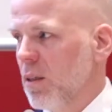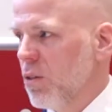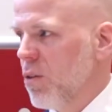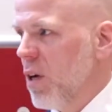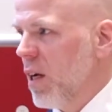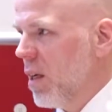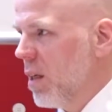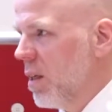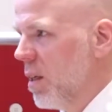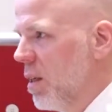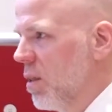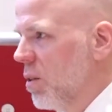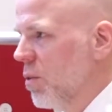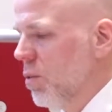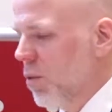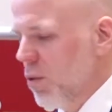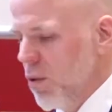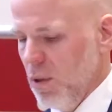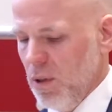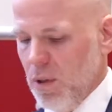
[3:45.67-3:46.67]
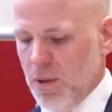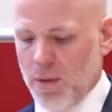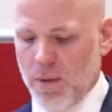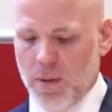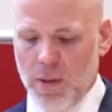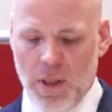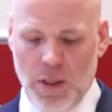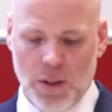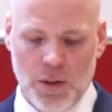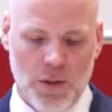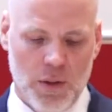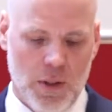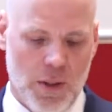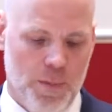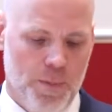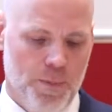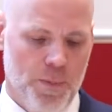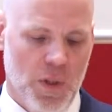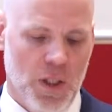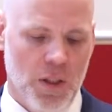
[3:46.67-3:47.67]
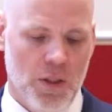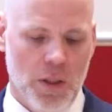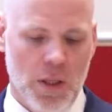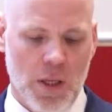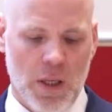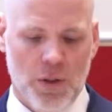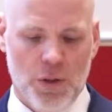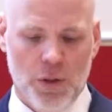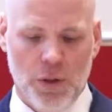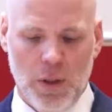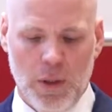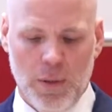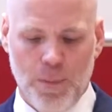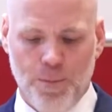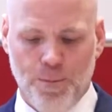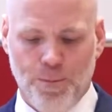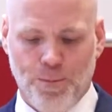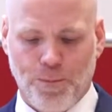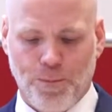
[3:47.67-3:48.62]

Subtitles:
is recognized for, actually, internationally.